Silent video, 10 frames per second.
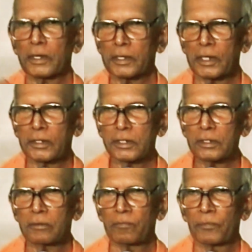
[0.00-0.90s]

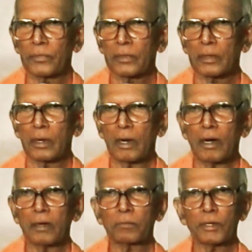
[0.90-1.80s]
created
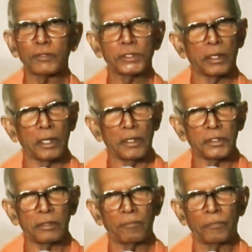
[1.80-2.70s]
on Professor Wright.